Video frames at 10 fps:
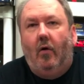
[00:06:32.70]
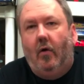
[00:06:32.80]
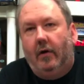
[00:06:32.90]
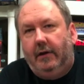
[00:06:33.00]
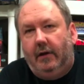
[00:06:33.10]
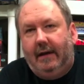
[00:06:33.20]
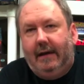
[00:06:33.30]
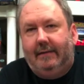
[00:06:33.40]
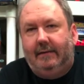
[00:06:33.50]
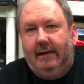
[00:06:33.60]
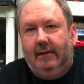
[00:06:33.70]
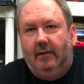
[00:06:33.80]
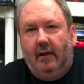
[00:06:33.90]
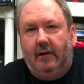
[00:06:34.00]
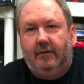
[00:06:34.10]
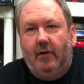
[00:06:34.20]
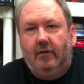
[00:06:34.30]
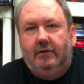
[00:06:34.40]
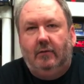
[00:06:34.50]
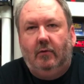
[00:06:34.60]
or you can get the deluxe
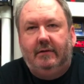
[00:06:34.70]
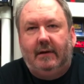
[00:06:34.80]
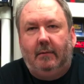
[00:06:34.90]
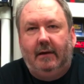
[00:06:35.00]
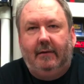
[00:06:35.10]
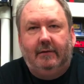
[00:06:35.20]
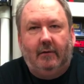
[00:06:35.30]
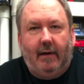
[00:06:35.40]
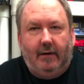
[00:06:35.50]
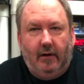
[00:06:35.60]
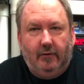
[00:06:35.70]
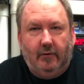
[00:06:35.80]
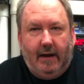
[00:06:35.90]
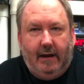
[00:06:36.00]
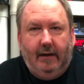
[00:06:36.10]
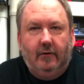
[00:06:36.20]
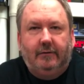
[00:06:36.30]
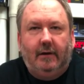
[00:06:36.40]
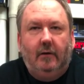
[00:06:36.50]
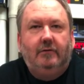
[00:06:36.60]
version, which I believe is around $180 or
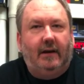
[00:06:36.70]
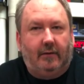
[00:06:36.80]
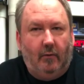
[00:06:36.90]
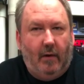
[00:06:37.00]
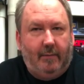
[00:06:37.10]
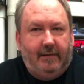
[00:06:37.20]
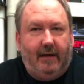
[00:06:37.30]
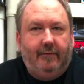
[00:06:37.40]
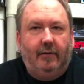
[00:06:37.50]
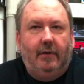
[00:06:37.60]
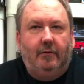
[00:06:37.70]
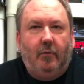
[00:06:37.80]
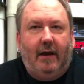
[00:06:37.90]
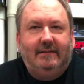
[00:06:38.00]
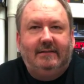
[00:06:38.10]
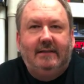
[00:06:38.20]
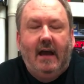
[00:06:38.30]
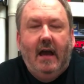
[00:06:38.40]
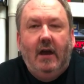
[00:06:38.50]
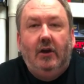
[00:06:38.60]
so. Check the website for those prices.
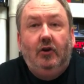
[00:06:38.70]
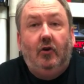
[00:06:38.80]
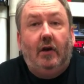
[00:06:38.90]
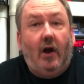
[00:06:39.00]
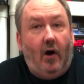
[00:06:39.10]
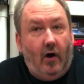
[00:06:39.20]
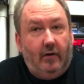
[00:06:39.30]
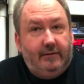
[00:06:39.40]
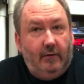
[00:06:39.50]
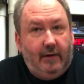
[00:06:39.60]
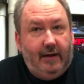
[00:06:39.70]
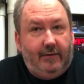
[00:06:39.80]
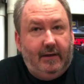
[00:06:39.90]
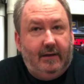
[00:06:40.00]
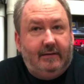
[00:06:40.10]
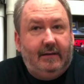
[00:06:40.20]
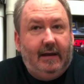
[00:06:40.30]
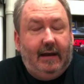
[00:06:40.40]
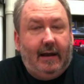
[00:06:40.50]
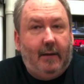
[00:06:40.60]
You can also get
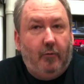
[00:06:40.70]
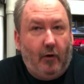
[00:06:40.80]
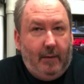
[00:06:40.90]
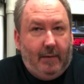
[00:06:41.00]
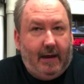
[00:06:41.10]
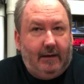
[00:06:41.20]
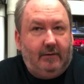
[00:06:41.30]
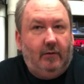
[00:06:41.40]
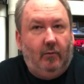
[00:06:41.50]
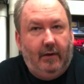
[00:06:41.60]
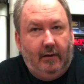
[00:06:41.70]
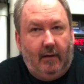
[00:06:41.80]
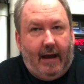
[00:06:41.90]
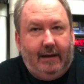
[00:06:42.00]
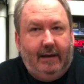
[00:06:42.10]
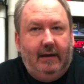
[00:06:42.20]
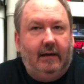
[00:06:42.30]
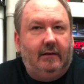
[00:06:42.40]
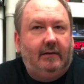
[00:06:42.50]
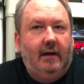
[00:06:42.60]
this in a pre-paint with the lighting
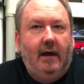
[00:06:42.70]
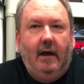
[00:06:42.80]
kit.